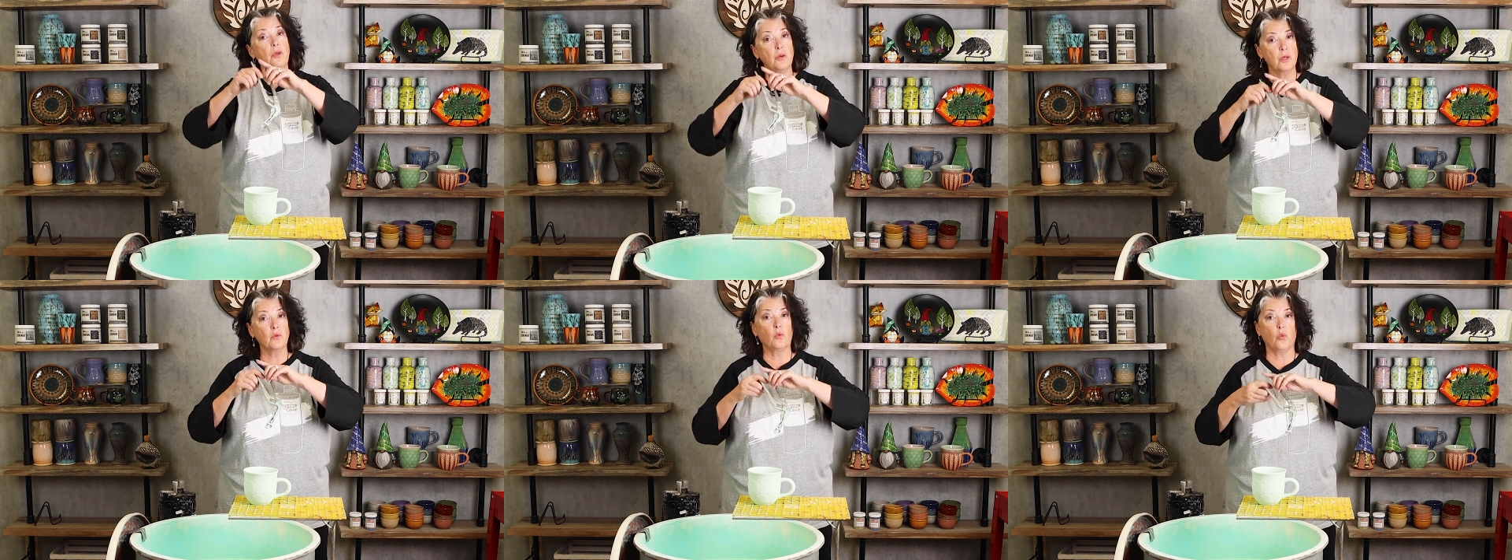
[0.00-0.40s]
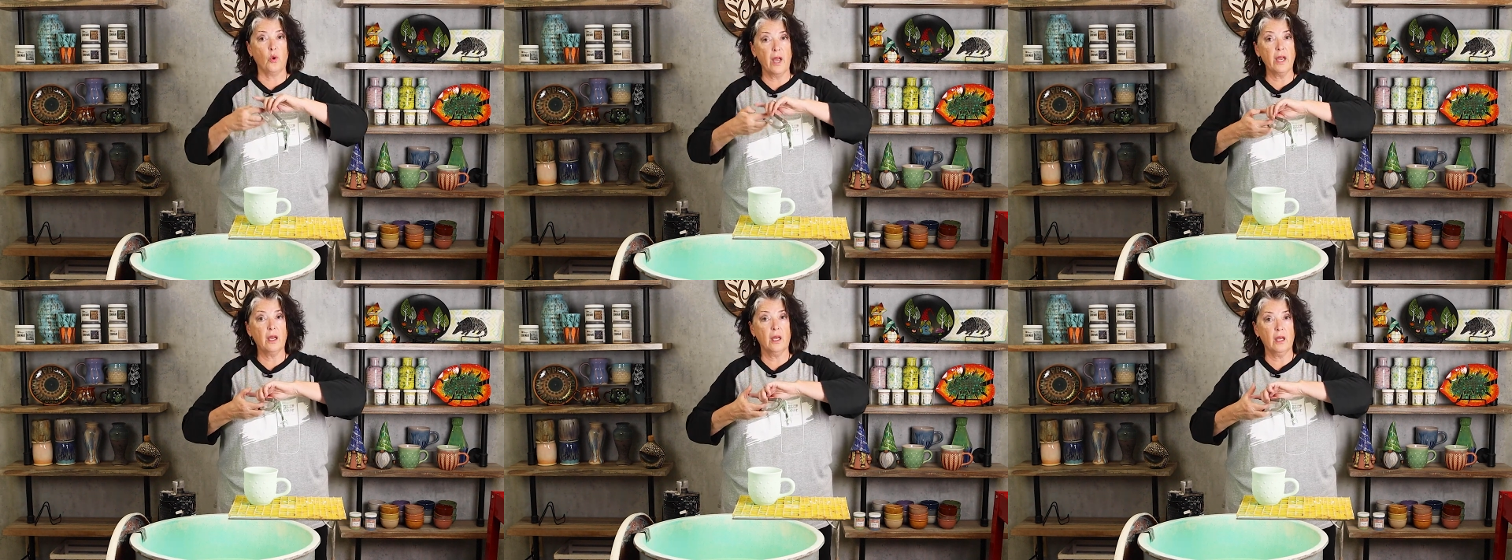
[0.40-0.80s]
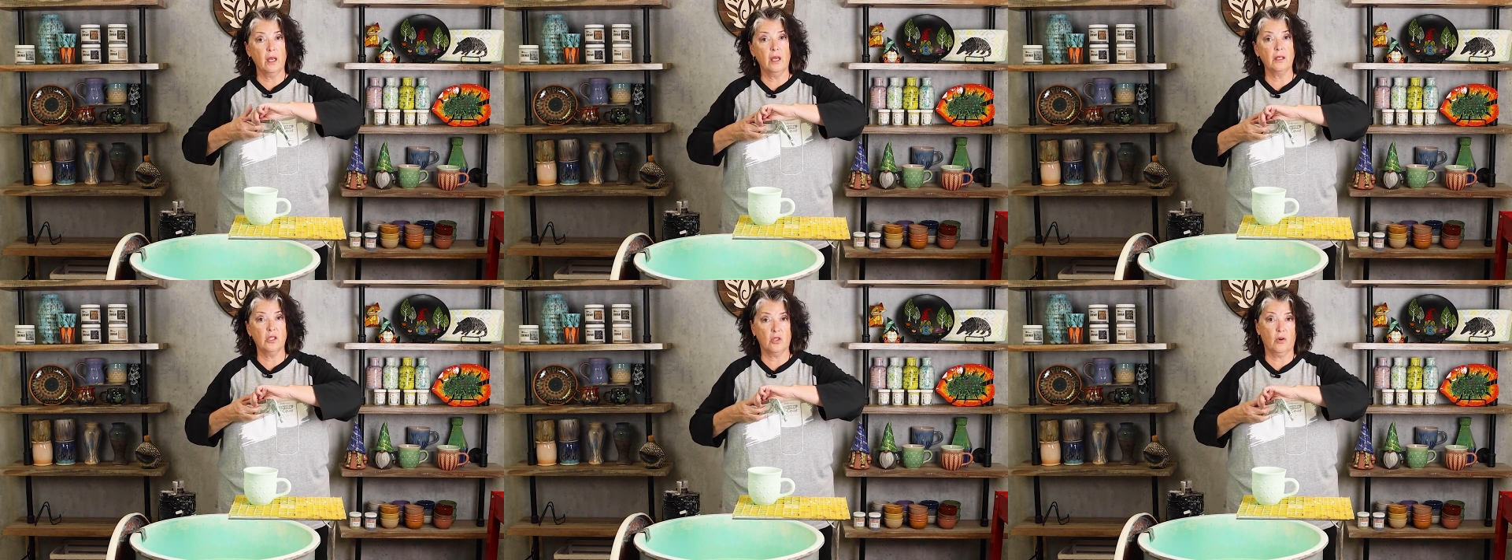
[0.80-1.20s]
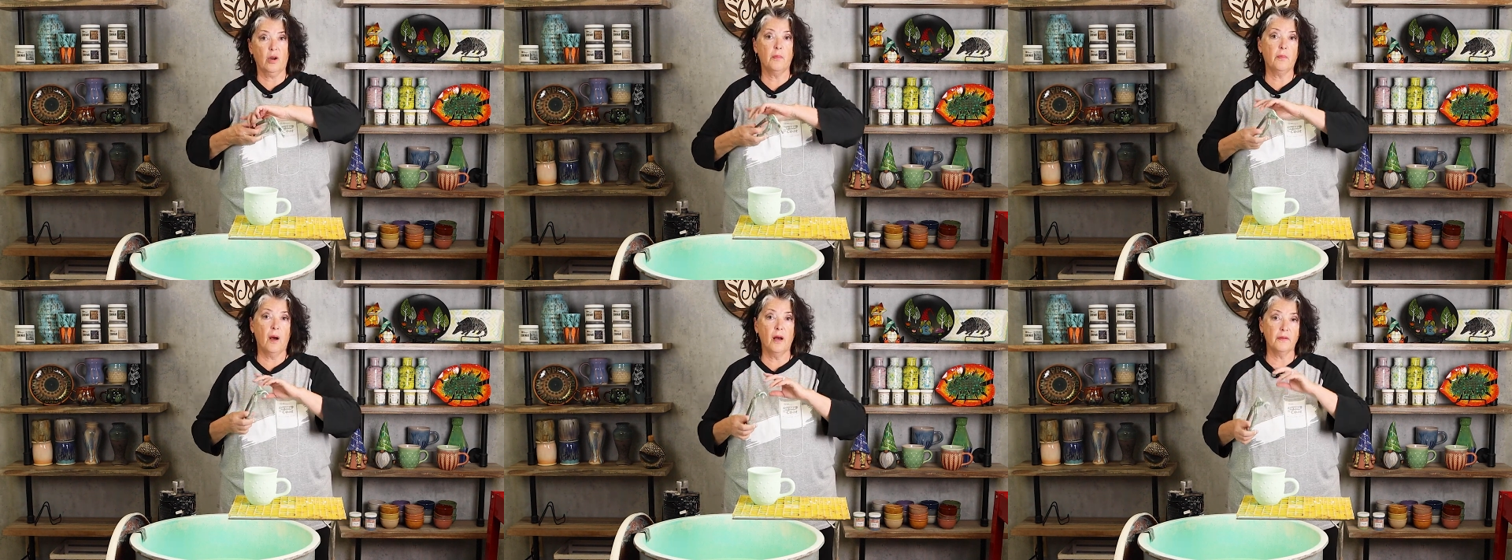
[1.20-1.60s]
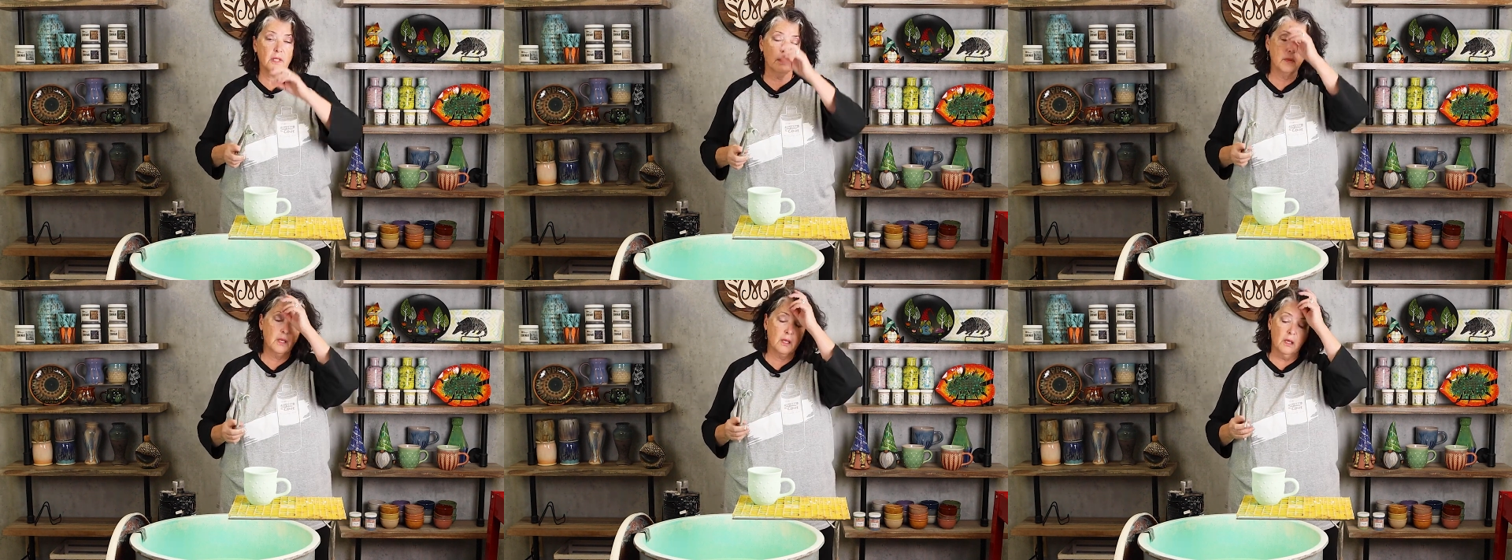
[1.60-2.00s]
you can rake and scrape off
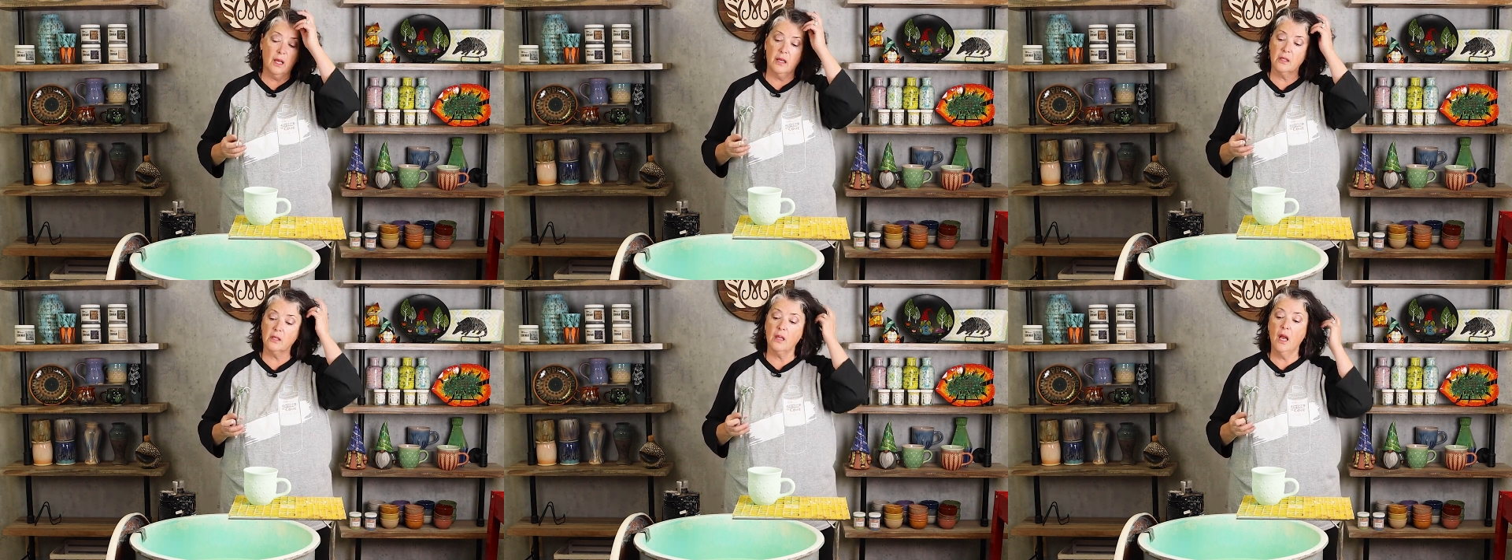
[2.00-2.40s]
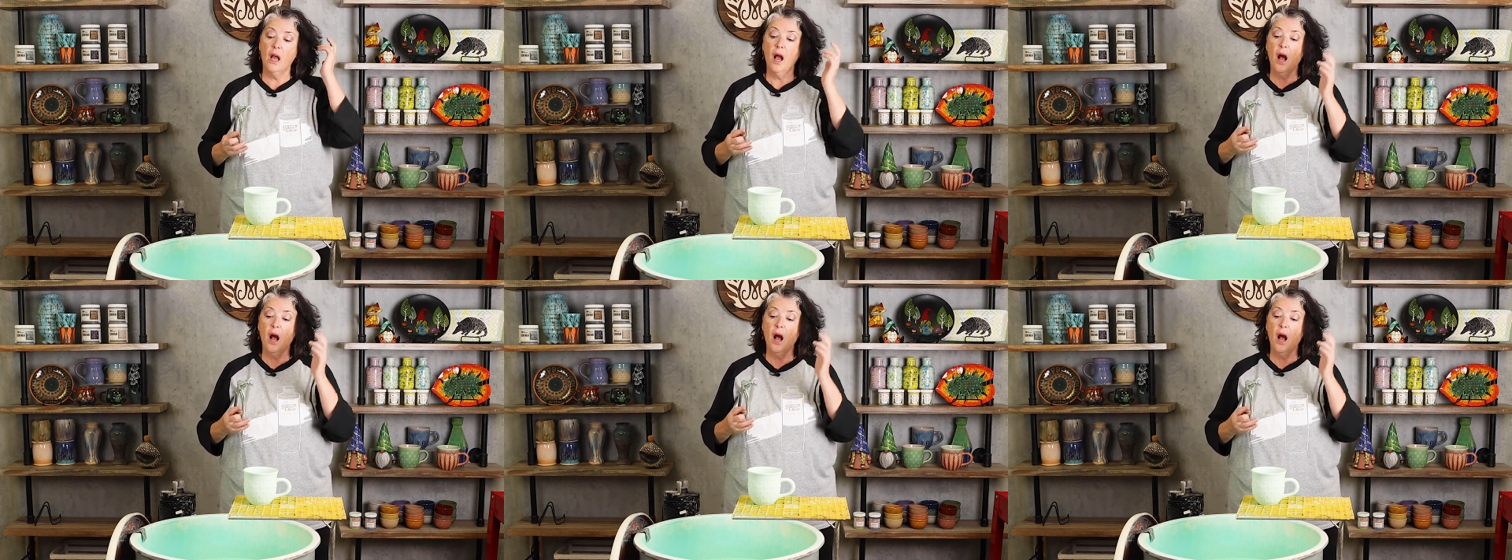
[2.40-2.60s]
some of the glaze.